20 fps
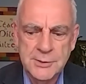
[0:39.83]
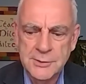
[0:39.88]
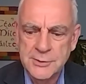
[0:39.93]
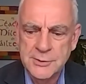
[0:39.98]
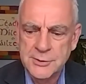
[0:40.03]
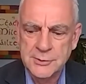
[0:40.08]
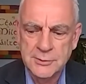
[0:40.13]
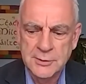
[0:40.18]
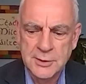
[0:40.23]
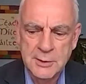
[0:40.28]
It's
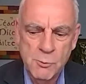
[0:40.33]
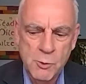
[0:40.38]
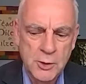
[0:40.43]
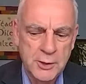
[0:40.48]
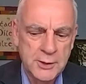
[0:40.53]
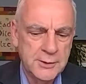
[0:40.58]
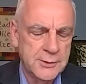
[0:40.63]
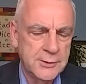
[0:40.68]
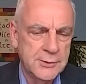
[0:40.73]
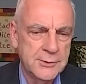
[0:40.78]
certainly
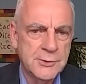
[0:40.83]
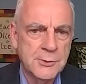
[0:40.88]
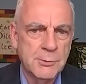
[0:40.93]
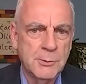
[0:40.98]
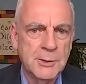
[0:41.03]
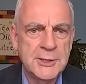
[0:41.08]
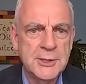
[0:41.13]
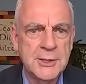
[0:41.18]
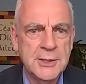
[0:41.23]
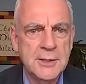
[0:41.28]
one of the
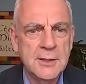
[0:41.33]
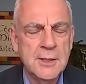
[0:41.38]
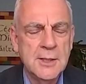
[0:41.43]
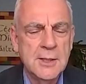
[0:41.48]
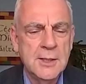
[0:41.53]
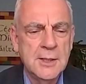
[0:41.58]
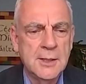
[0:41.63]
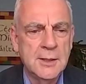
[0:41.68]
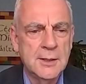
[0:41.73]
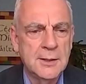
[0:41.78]
twenty
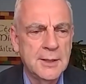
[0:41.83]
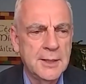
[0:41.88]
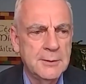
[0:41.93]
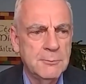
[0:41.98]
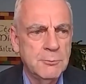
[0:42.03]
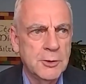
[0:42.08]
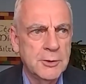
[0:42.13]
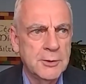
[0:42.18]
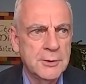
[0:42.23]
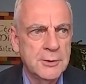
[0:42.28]
uh, led
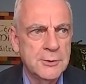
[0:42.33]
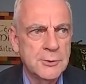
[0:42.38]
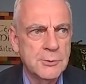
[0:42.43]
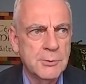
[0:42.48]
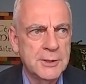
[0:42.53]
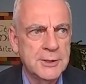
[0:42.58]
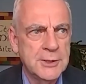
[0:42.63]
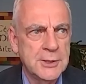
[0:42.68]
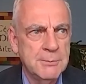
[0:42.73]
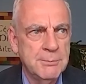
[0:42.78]
one of the
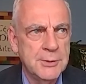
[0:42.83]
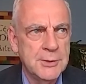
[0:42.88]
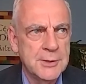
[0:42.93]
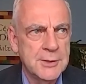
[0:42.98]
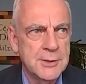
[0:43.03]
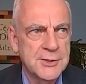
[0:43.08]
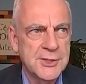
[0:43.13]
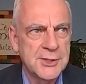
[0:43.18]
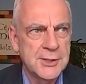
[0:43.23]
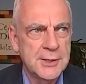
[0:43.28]
20
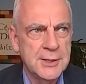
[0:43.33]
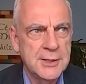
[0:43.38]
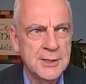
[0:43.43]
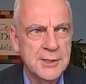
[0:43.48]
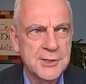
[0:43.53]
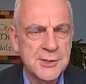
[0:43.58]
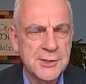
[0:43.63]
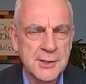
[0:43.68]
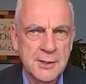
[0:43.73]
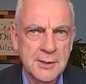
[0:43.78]

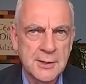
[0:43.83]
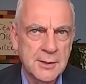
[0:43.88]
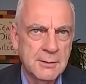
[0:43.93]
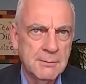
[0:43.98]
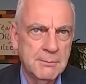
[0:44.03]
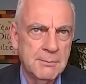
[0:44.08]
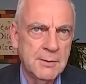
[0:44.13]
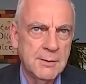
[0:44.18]
cities um,